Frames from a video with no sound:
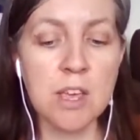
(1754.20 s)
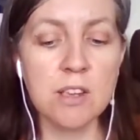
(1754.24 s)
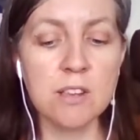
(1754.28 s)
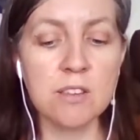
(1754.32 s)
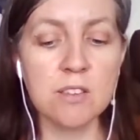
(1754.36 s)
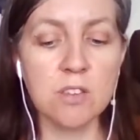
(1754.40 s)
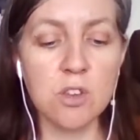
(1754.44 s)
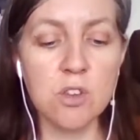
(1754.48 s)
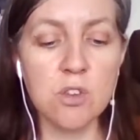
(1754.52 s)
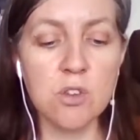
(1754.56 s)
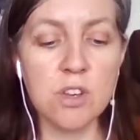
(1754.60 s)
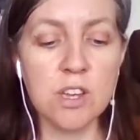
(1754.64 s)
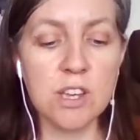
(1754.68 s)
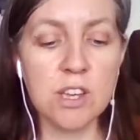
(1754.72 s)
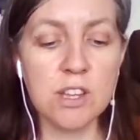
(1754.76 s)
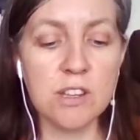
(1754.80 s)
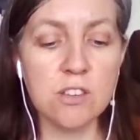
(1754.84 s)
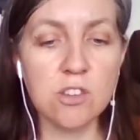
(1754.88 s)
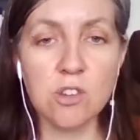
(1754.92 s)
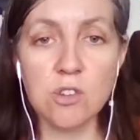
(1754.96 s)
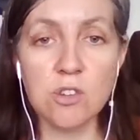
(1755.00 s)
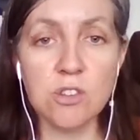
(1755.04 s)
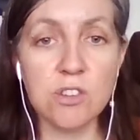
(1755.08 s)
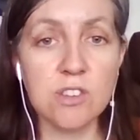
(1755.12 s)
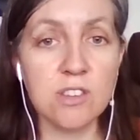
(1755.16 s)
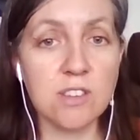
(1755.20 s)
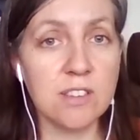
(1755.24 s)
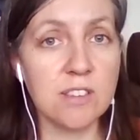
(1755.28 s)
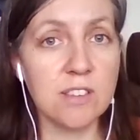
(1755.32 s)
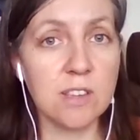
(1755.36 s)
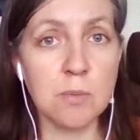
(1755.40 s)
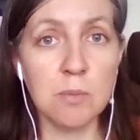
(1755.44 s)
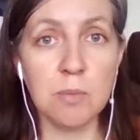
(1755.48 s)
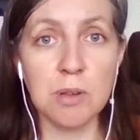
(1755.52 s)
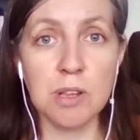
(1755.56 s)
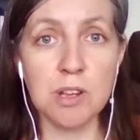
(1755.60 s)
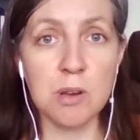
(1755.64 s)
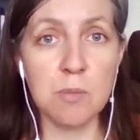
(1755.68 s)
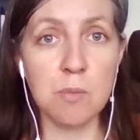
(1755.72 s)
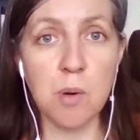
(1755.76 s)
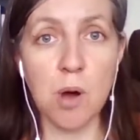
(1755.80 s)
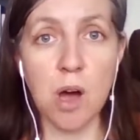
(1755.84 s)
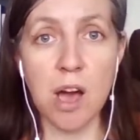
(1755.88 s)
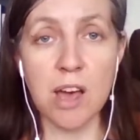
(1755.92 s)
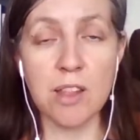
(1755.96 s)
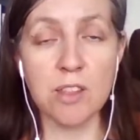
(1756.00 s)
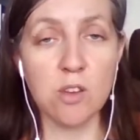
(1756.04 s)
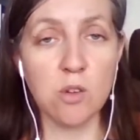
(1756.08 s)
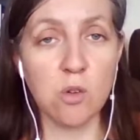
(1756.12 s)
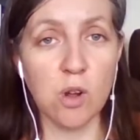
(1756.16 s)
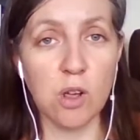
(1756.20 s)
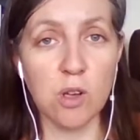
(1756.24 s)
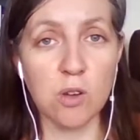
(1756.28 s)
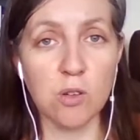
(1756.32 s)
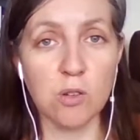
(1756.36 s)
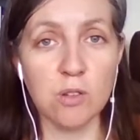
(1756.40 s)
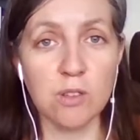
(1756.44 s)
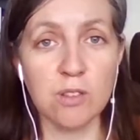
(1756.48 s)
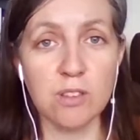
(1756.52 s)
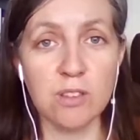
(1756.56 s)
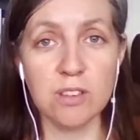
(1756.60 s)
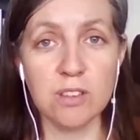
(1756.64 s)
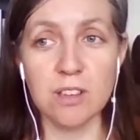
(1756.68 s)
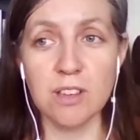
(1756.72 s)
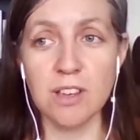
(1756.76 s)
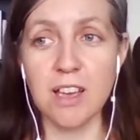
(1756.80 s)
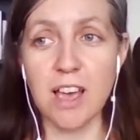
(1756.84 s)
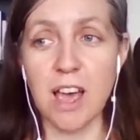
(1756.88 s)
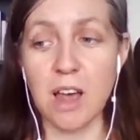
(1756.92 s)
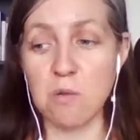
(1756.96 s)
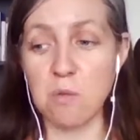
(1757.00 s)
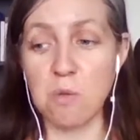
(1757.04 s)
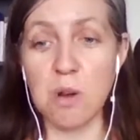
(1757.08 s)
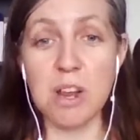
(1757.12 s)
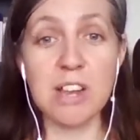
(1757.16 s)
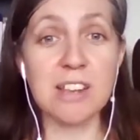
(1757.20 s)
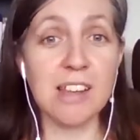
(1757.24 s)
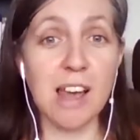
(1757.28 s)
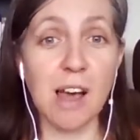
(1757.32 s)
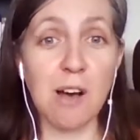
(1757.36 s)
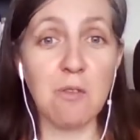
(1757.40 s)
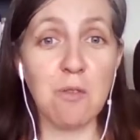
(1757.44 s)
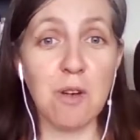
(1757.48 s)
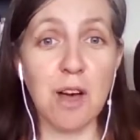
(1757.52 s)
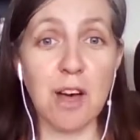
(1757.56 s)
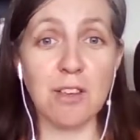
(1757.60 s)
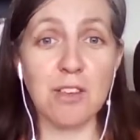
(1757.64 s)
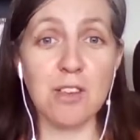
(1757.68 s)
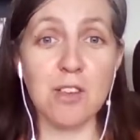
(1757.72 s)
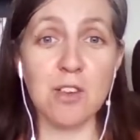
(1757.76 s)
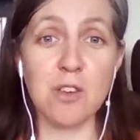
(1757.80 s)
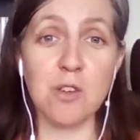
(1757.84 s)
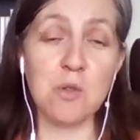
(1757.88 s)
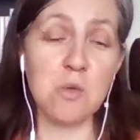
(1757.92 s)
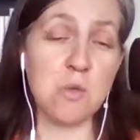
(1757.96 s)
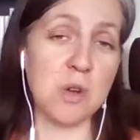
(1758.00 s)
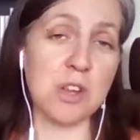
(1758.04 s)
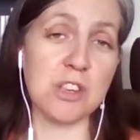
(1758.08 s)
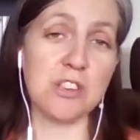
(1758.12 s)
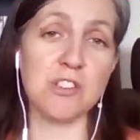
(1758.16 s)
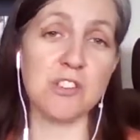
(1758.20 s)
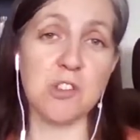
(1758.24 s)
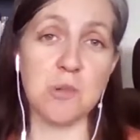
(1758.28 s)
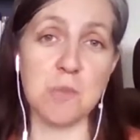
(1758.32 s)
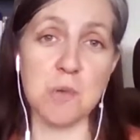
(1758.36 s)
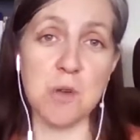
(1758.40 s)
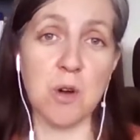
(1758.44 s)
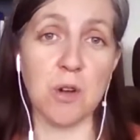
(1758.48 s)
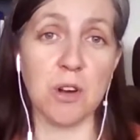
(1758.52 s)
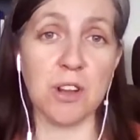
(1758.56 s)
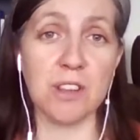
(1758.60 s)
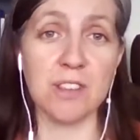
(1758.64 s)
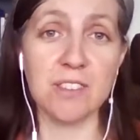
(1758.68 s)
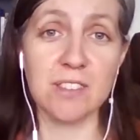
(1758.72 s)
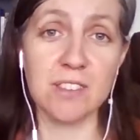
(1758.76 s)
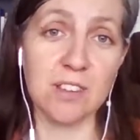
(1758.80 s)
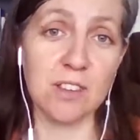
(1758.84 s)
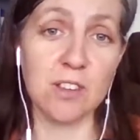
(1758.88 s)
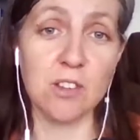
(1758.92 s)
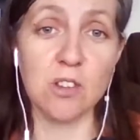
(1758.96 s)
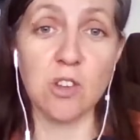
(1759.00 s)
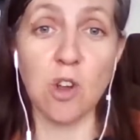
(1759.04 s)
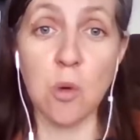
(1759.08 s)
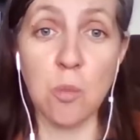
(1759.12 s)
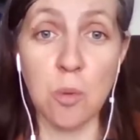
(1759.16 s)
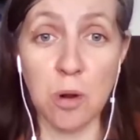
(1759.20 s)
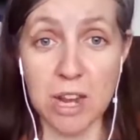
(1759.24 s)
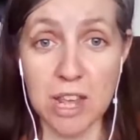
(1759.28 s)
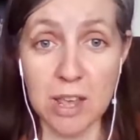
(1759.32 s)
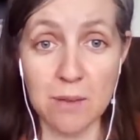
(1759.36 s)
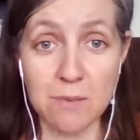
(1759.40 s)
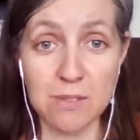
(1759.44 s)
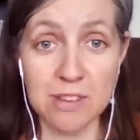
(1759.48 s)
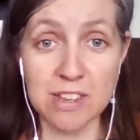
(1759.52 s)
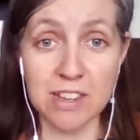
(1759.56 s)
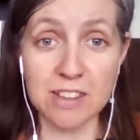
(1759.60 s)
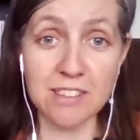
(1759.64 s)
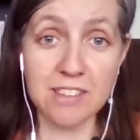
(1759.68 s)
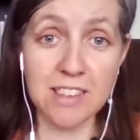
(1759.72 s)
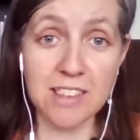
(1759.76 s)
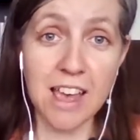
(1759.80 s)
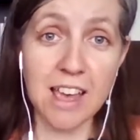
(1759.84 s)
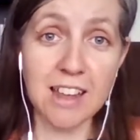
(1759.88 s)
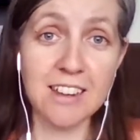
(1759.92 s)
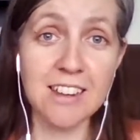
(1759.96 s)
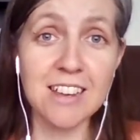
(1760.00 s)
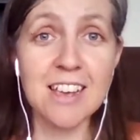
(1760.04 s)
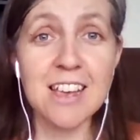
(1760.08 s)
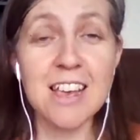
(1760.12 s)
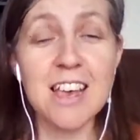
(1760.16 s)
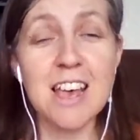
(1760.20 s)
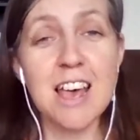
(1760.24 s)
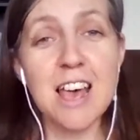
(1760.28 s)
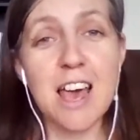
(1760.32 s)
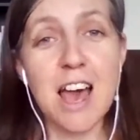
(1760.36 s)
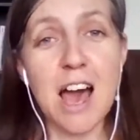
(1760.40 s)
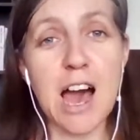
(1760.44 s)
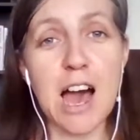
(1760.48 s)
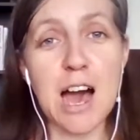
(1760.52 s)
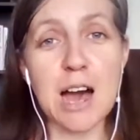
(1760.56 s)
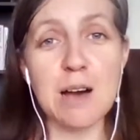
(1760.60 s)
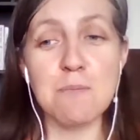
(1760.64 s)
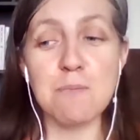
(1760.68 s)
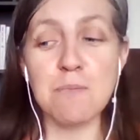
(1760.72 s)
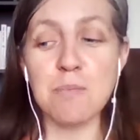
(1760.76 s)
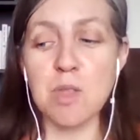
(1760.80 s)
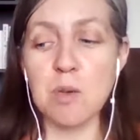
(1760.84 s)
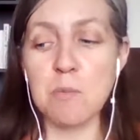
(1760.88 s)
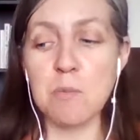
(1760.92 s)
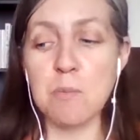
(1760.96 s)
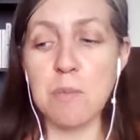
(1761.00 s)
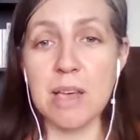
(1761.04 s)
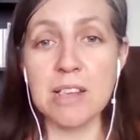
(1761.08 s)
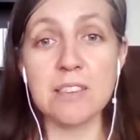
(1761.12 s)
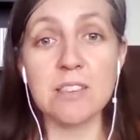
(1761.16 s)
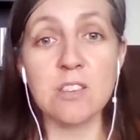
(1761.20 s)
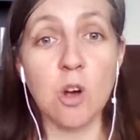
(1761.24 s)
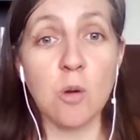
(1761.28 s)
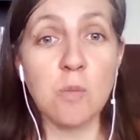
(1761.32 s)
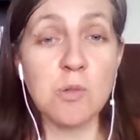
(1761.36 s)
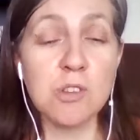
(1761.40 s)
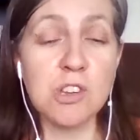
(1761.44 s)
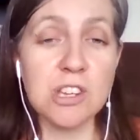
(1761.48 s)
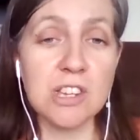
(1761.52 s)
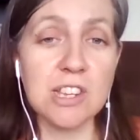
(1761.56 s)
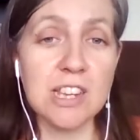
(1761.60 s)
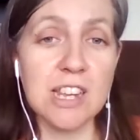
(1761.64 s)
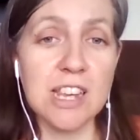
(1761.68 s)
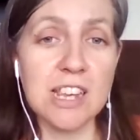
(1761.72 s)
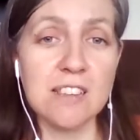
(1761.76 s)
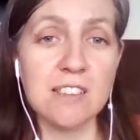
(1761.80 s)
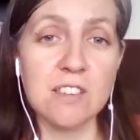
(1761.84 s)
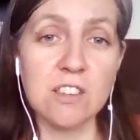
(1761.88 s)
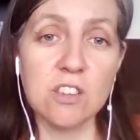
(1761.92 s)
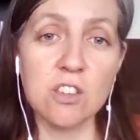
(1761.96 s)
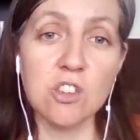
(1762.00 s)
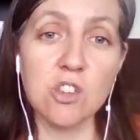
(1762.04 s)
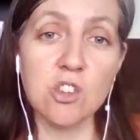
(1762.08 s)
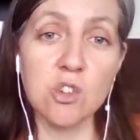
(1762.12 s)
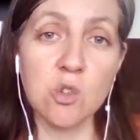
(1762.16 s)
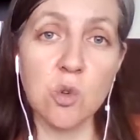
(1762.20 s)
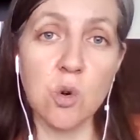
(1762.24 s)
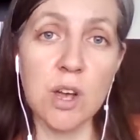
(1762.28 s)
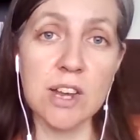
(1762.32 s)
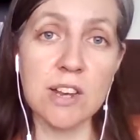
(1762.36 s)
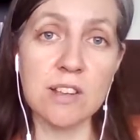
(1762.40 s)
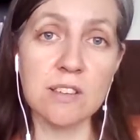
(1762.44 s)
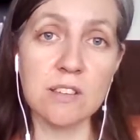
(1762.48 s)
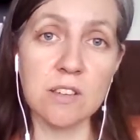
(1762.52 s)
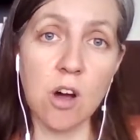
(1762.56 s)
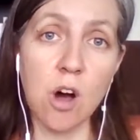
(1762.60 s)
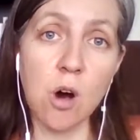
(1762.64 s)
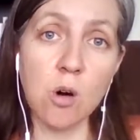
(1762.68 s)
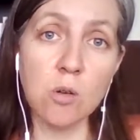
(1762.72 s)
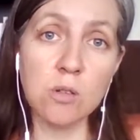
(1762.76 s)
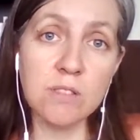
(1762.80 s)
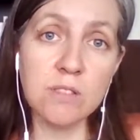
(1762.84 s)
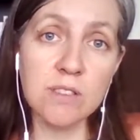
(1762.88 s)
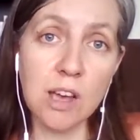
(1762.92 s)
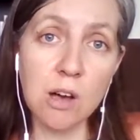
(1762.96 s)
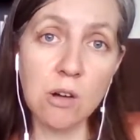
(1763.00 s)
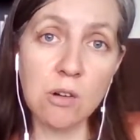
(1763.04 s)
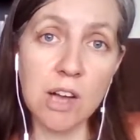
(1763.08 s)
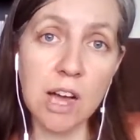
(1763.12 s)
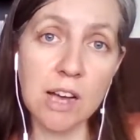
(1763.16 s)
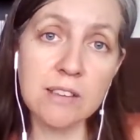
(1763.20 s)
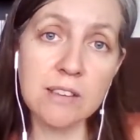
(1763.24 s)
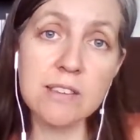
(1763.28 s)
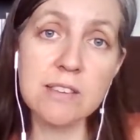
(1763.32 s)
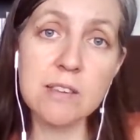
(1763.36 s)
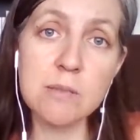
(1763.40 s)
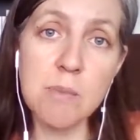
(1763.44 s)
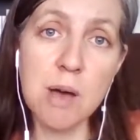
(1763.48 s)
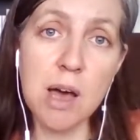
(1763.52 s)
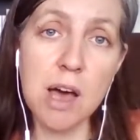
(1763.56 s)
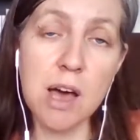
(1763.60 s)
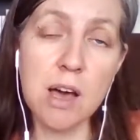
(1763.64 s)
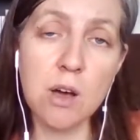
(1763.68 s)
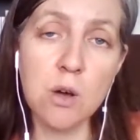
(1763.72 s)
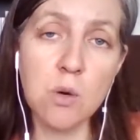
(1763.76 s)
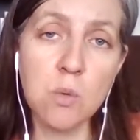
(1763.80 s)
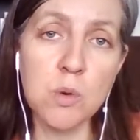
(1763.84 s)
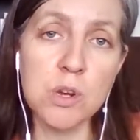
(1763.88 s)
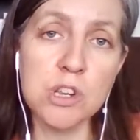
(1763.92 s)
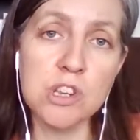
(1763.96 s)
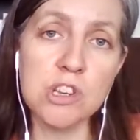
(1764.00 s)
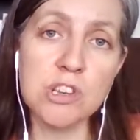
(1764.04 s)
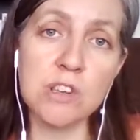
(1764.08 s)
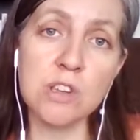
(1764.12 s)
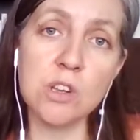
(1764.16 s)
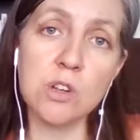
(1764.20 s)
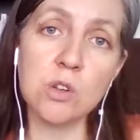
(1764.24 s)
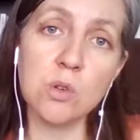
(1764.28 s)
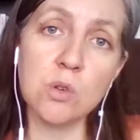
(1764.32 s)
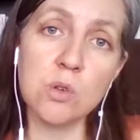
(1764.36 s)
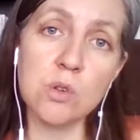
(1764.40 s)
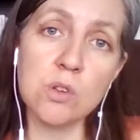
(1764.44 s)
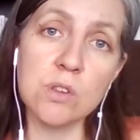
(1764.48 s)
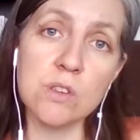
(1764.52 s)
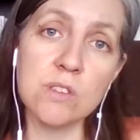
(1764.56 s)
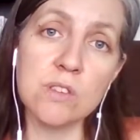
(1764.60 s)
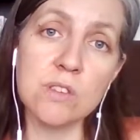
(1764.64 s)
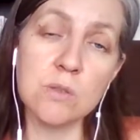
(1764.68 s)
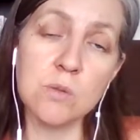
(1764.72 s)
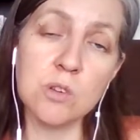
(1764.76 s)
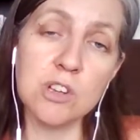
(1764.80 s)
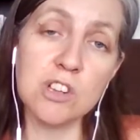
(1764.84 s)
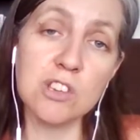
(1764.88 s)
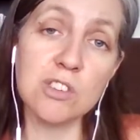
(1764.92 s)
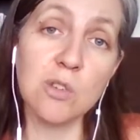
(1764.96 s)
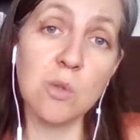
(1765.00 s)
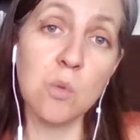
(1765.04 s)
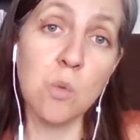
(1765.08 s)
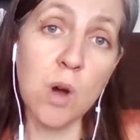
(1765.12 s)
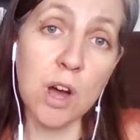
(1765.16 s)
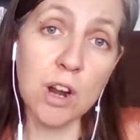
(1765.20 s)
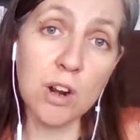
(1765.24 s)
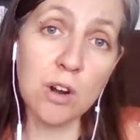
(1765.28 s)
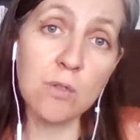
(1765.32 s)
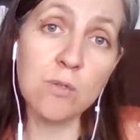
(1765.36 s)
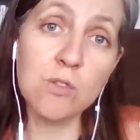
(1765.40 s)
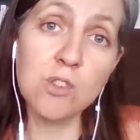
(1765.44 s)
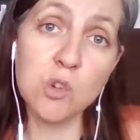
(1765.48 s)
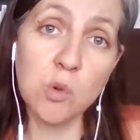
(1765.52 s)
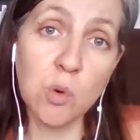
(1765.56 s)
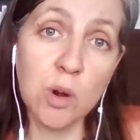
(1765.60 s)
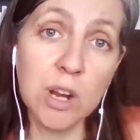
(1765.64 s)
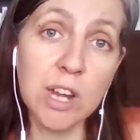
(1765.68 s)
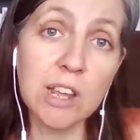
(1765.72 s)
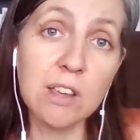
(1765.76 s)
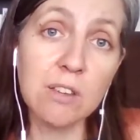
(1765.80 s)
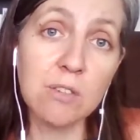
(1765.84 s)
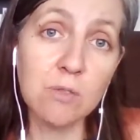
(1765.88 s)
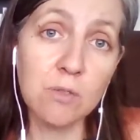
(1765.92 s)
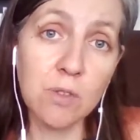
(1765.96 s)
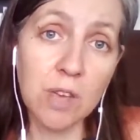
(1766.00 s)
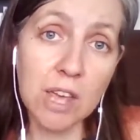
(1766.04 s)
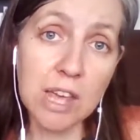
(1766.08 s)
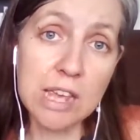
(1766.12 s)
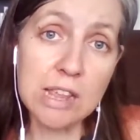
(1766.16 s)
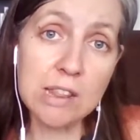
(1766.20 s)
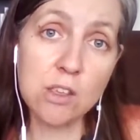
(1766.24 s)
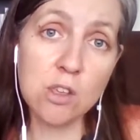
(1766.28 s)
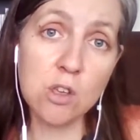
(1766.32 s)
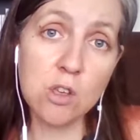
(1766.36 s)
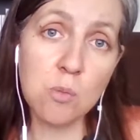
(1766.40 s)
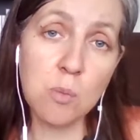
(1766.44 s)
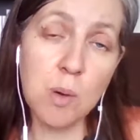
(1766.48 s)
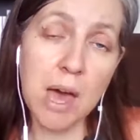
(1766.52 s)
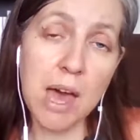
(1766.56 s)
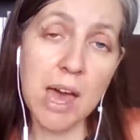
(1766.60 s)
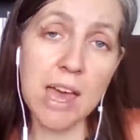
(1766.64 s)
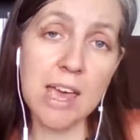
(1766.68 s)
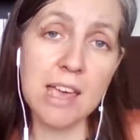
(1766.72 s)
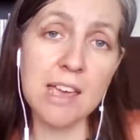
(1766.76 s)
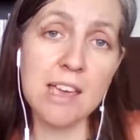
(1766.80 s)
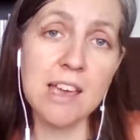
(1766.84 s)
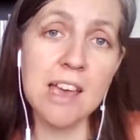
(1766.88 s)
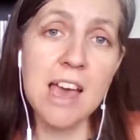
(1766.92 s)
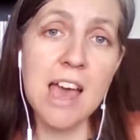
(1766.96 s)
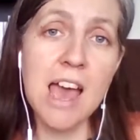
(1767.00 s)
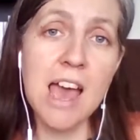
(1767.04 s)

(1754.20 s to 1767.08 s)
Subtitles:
So you can choose to simply to buy the oils at retail value, which, to be honest, nobody ever does that. The best option is to join as a wholesale customer, which is a one-off joining fee that you pay,